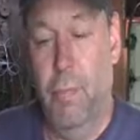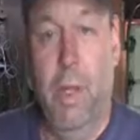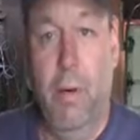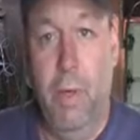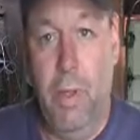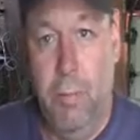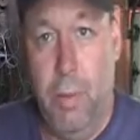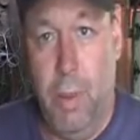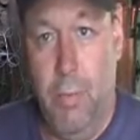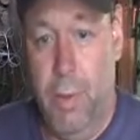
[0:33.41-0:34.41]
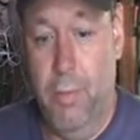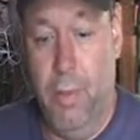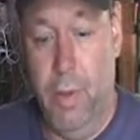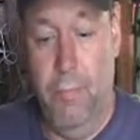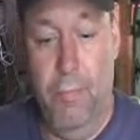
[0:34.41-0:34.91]
battery compartment,
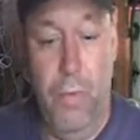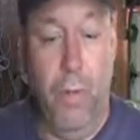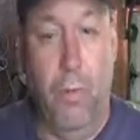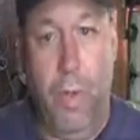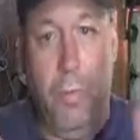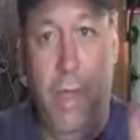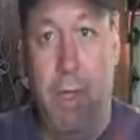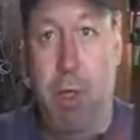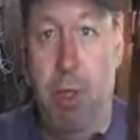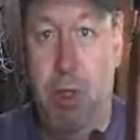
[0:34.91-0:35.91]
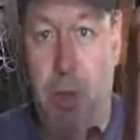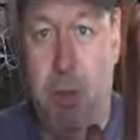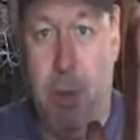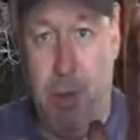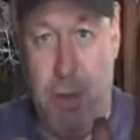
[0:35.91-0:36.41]
right behind the engine,
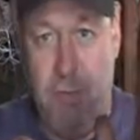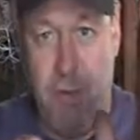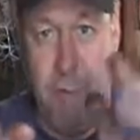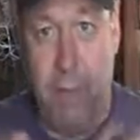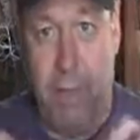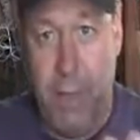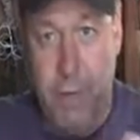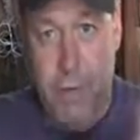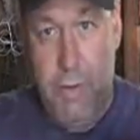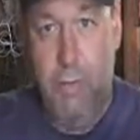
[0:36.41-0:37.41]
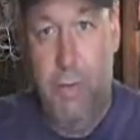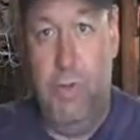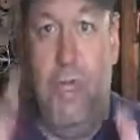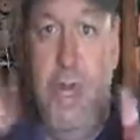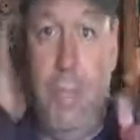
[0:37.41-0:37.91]
about that far back it seems to
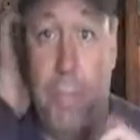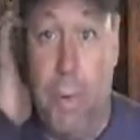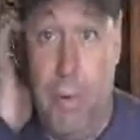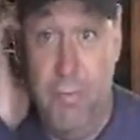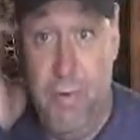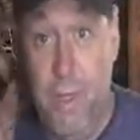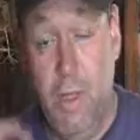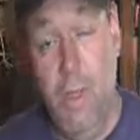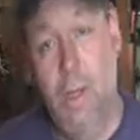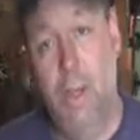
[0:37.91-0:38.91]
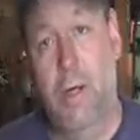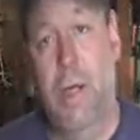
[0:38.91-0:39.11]
snap off.